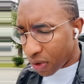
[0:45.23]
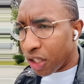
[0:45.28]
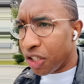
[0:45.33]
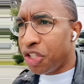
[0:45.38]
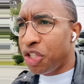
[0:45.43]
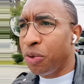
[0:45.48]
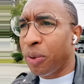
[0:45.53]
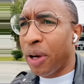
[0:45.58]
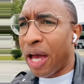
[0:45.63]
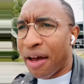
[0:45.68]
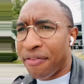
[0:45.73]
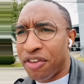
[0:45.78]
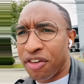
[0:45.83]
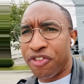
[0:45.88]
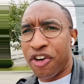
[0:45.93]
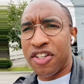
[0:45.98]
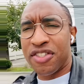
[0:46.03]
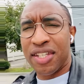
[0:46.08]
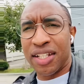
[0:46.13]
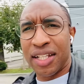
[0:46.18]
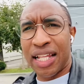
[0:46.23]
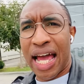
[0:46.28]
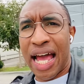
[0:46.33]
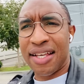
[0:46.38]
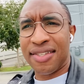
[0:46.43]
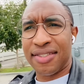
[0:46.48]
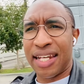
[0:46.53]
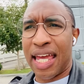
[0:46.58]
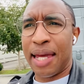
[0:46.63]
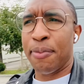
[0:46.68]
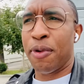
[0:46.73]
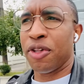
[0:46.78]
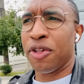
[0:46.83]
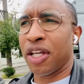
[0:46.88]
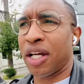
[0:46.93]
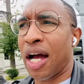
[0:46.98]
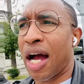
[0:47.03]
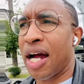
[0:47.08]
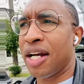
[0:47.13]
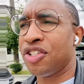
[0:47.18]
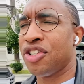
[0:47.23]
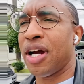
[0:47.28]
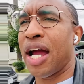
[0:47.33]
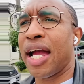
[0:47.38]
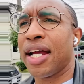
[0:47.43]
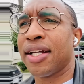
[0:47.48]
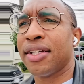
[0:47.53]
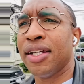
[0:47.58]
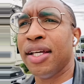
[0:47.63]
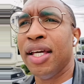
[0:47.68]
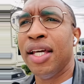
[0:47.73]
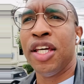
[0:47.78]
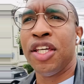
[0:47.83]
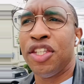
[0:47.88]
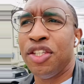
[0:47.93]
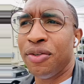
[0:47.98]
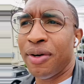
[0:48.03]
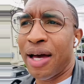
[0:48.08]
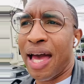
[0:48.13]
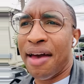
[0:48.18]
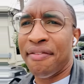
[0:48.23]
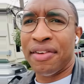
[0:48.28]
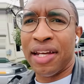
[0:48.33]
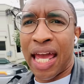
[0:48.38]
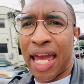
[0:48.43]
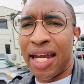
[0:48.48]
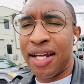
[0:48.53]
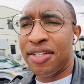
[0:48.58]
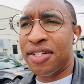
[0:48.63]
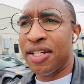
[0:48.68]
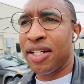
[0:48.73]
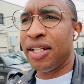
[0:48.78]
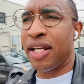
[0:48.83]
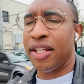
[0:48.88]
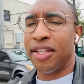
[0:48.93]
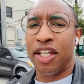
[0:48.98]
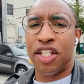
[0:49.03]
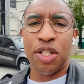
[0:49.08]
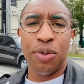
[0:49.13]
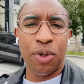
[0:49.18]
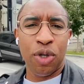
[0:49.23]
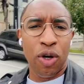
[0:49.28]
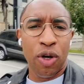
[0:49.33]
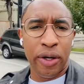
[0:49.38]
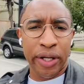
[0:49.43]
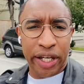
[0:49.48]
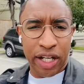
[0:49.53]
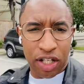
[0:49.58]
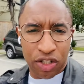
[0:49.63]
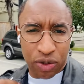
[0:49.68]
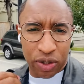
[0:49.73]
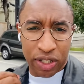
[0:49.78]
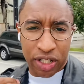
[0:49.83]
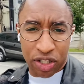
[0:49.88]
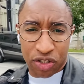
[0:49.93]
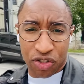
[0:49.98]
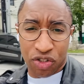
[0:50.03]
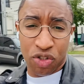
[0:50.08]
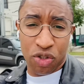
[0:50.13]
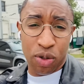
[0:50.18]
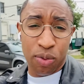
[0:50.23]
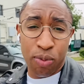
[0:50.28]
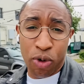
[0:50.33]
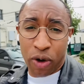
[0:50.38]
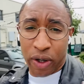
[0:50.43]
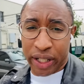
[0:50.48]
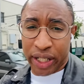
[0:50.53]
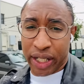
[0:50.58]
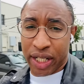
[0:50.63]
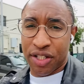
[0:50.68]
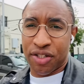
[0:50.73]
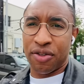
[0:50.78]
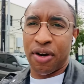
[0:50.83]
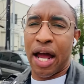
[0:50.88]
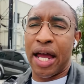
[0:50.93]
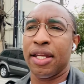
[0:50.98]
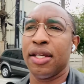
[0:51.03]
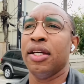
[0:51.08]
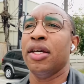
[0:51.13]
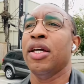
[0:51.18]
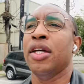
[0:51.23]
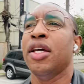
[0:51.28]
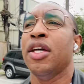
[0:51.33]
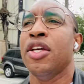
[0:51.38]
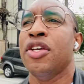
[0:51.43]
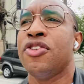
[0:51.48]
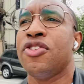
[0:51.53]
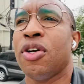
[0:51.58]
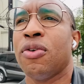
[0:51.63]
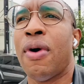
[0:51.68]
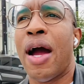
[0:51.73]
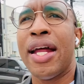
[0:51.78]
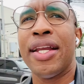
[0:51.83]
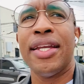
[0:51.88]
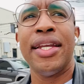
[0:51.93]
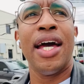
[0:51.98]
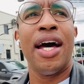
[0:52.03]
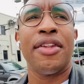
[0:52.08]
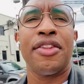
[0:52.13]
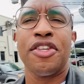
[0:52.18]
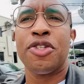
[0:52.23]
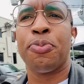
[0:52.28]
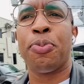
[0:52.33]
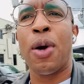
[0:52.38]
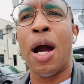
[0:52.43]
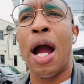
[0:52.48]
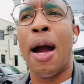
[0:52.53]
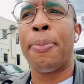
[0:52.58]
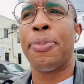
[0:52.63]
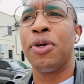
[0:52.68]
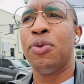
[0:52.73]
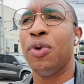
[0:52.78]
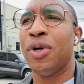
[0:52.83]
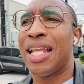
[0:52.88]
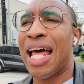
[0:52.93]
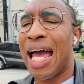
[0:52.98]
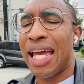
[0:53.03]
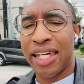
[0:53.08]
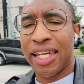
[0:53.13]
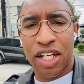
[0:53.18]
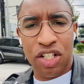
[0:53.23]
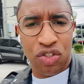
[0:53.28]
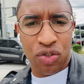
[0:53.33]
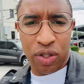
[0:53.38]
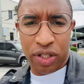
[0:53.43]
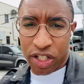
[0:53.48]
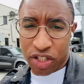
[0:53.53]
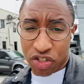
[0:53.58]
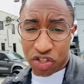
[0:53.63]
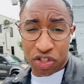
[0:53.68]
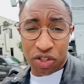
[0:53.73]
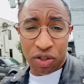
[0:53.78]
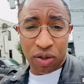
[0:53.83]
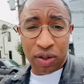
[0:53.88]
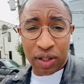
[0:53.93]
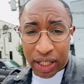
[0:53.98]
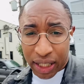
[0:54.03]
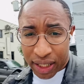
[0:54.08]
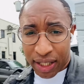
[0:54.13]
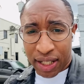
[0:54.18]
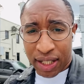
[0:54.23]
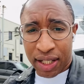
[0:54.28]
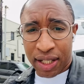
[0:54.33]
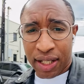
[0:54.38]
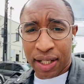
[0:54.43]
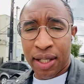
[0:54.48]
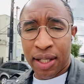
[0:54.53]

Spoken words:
you will have your first and last name on the contract, you will have an agent, and then you will go and get a traditional mortgage, right? So right now, this property will not get traditional lending